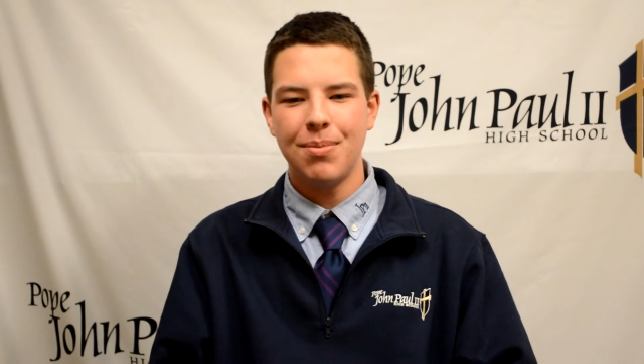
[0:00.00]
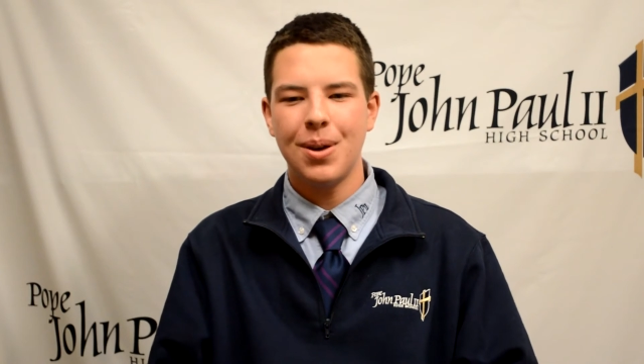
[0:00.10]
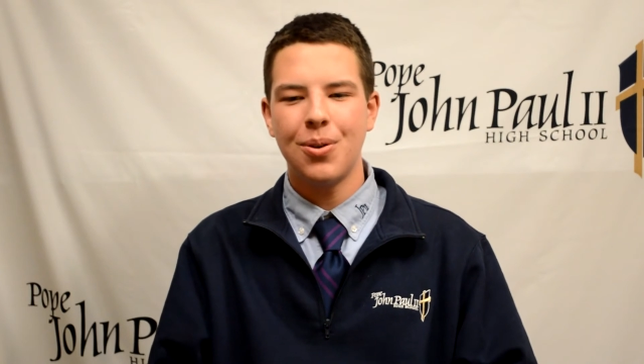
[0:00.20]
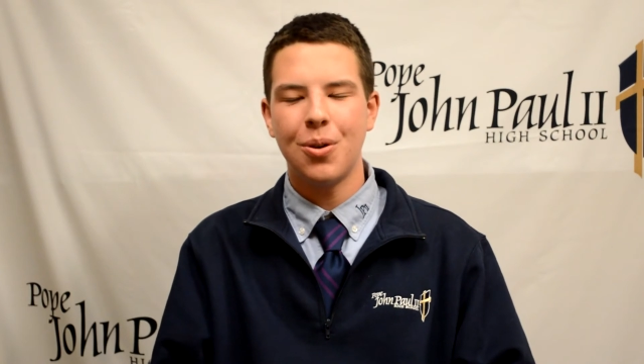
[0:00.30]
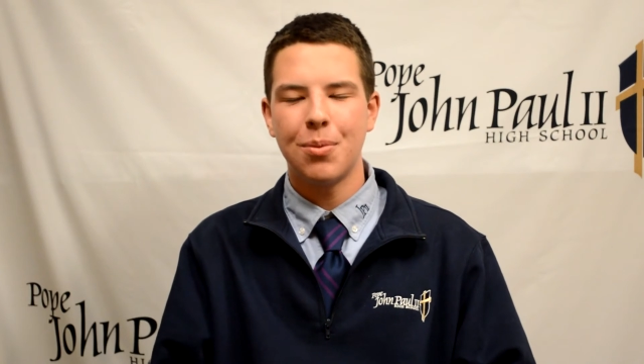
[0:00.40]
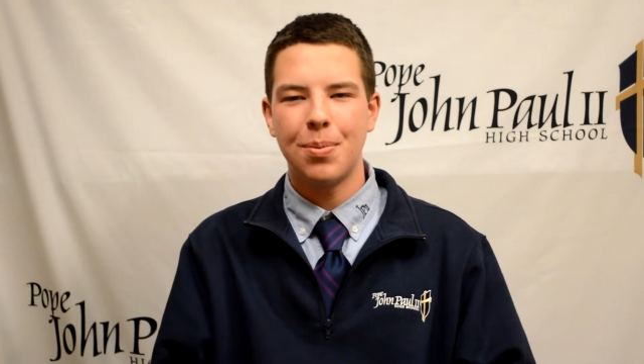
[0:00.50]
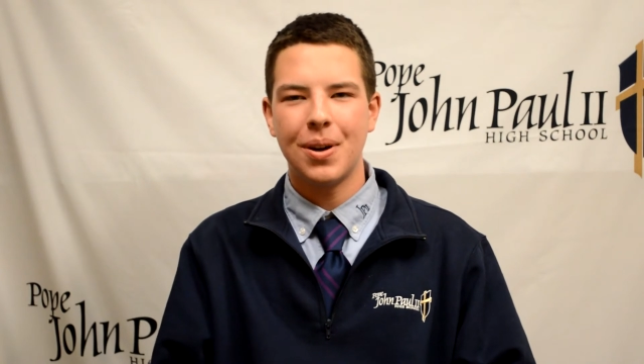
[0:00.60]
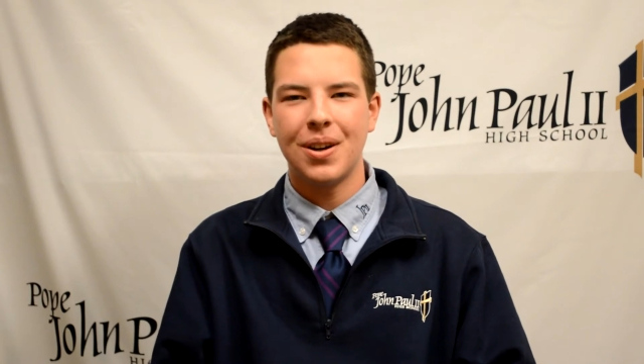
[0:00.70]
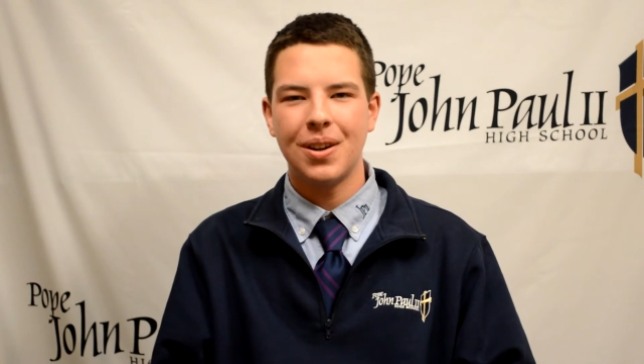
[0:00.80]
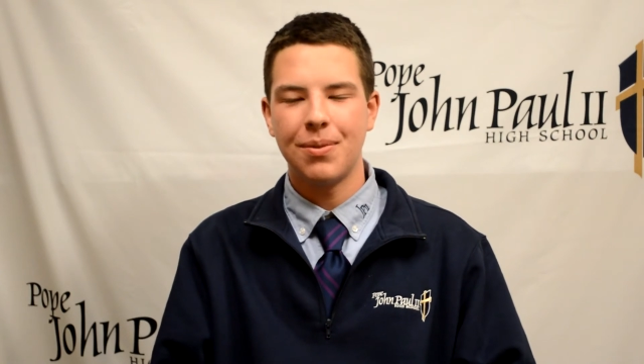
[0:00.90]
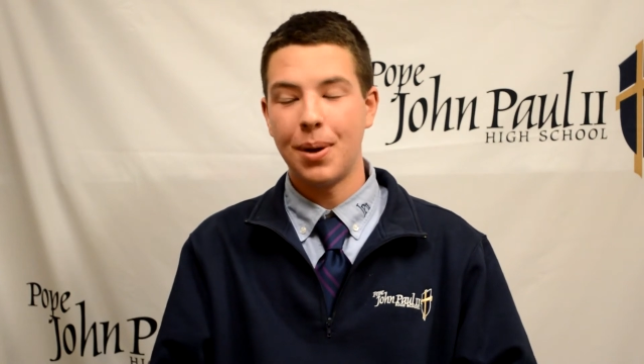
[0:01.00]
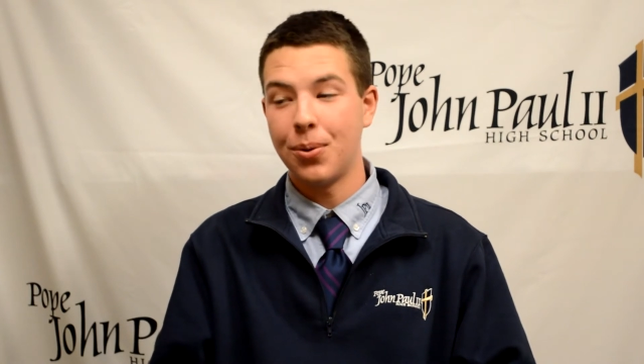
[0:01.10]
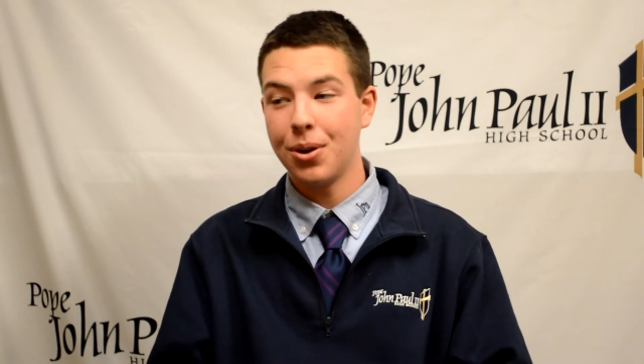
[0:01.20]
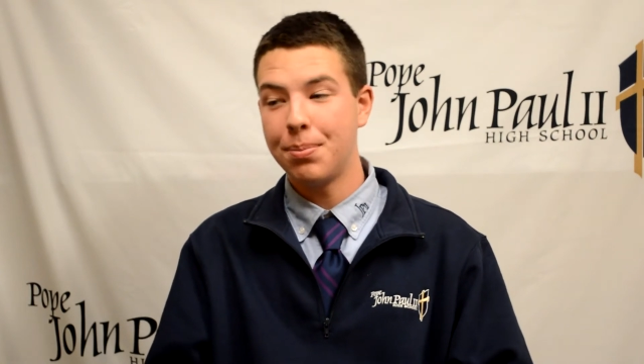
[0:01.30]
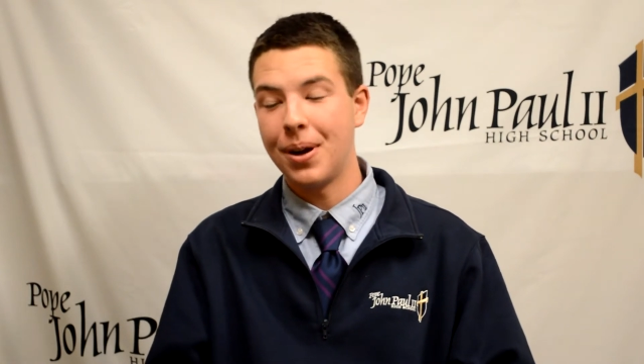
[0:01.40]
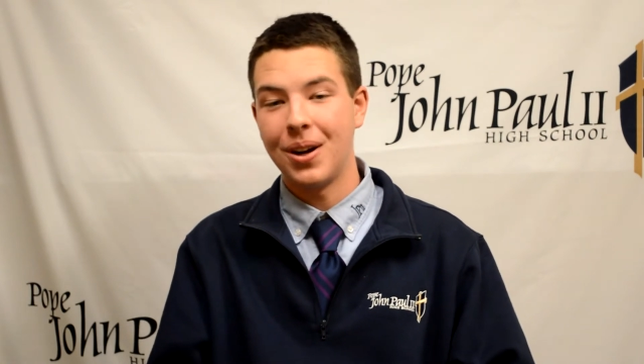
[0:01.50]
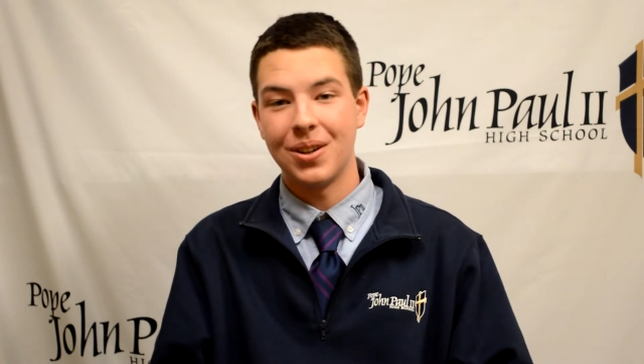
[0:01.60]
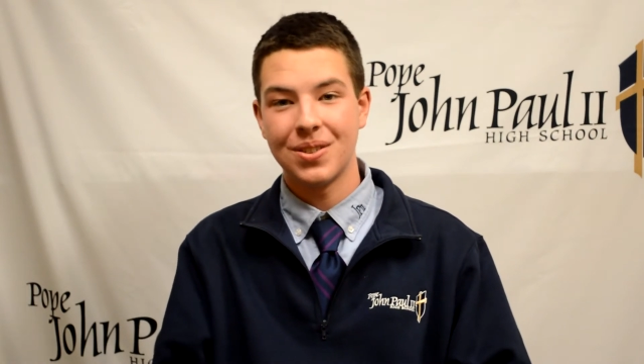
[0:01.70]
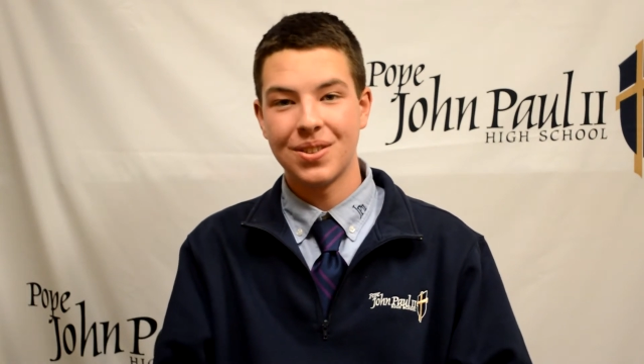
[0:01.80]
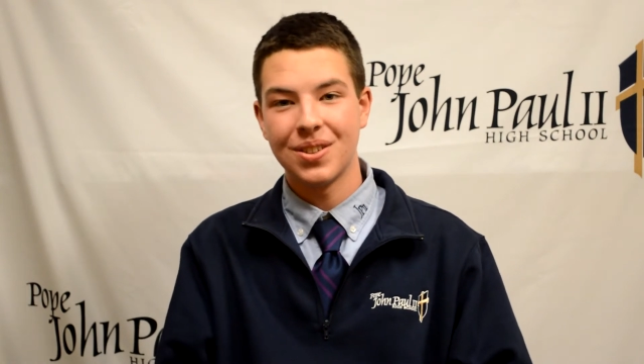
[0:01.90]
real
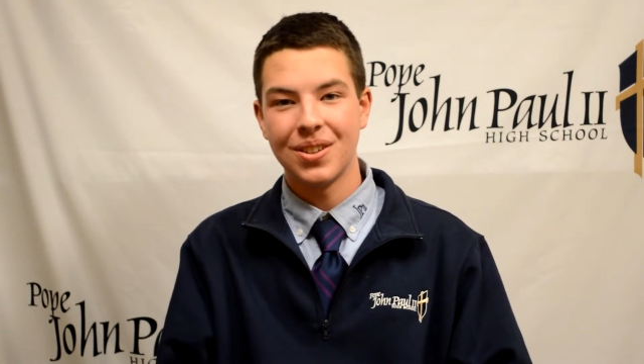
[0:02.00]
parents